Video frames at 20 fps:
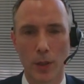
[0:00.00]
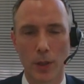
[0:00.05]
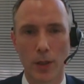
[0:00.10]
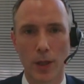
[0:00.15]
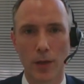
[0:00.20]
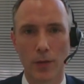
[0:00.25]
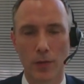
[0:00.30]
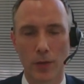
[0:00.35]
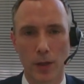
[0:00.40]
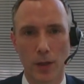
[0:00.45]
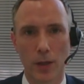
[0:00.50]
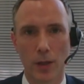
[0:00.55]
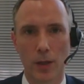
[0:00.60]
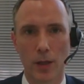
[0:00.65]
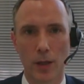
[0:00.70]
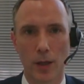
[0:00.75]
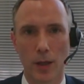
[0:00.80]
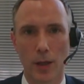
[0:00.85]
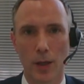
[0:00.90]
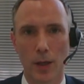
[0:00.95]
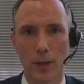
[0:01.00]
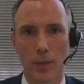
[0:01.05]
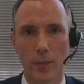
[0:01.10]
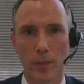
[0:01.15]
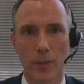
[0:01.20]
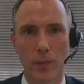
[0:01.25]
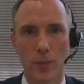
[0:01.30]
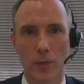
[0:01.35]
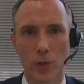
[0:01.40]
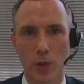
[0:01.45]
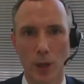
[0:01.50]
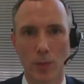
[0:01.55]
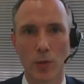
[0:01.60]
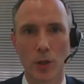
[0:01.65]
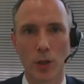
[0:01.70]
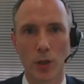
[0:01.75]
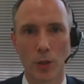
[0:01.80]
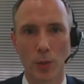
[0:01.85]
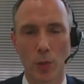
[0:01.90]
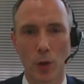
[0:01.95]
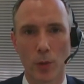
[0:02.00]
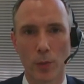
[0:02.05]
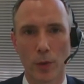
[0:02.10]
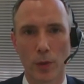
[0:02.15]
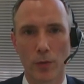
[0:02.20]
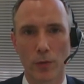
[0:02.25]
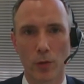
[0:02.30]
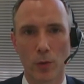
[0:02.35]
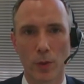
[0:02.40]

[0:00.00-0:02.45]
But definitely um, some disappointment